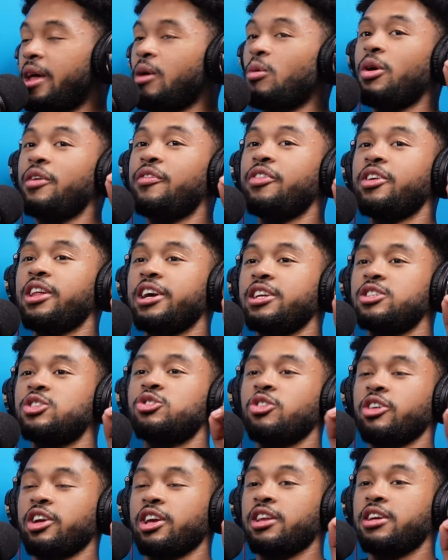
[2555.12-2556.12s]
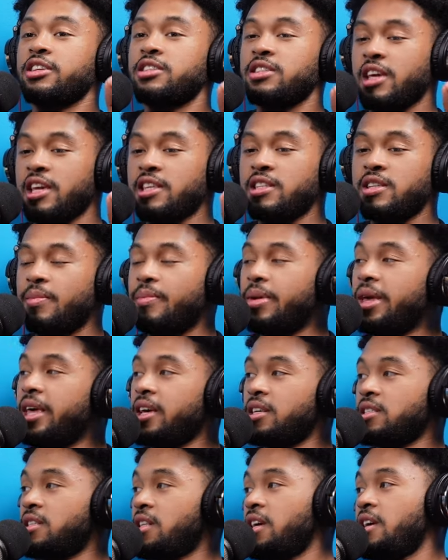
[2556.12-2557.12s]
like, what if they're, like, tricking us into
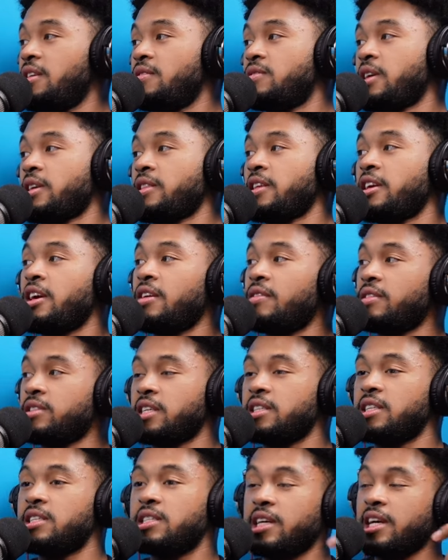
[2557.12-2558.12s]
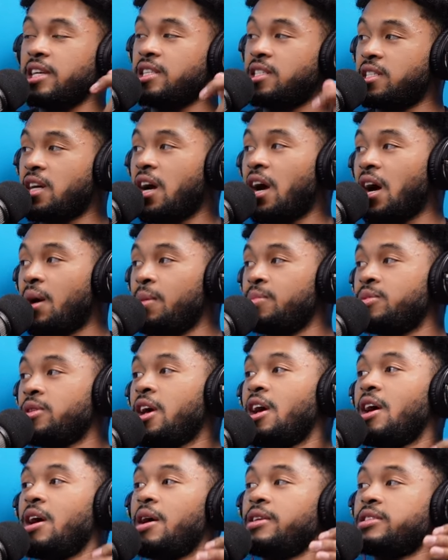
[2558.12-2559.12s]
being slaves? Like, they give us, like, these nice jobs
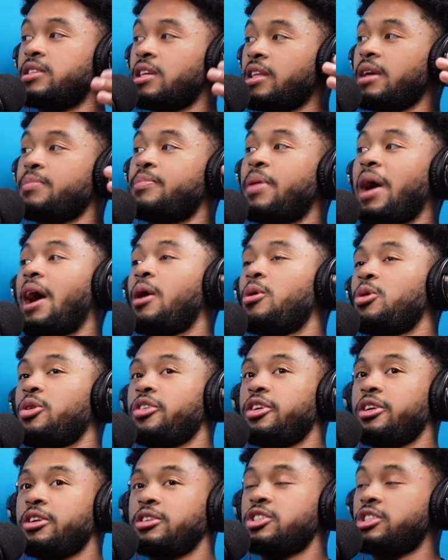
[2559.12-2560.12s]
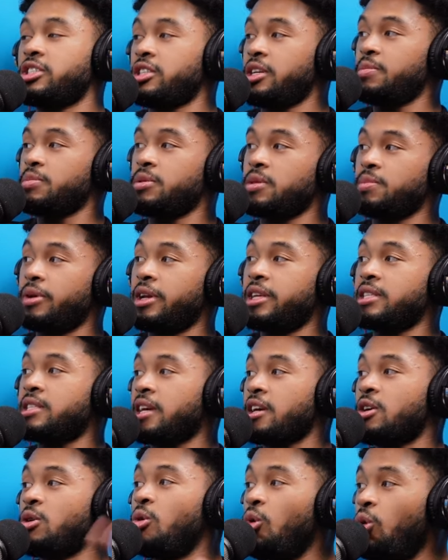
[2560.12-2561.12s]
to, like, power their ships, but it's,
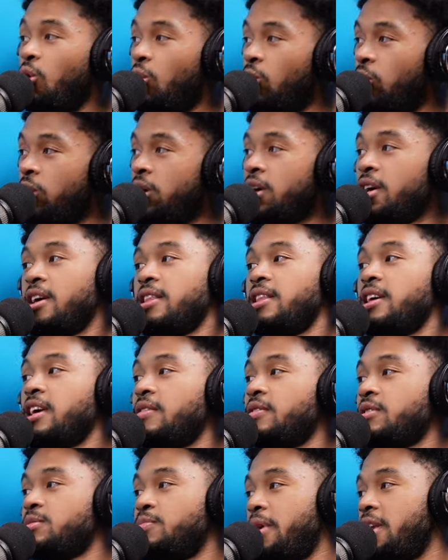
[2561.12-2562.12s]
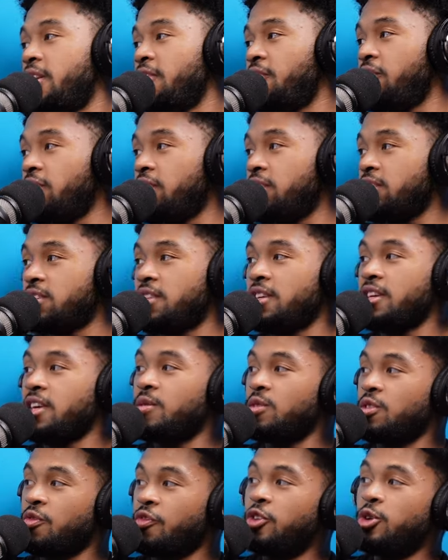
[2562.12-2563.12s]
like, cool. They give us benefits, and they
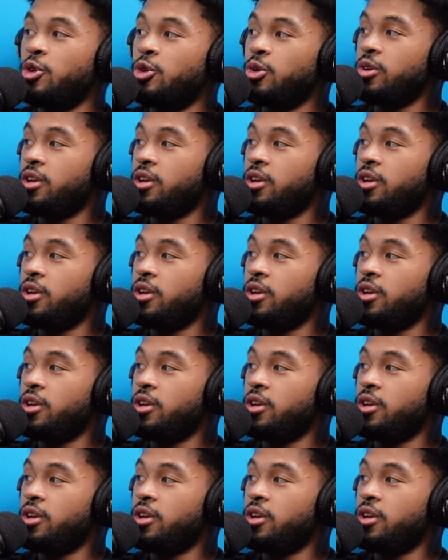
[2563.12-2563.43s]
give us food. What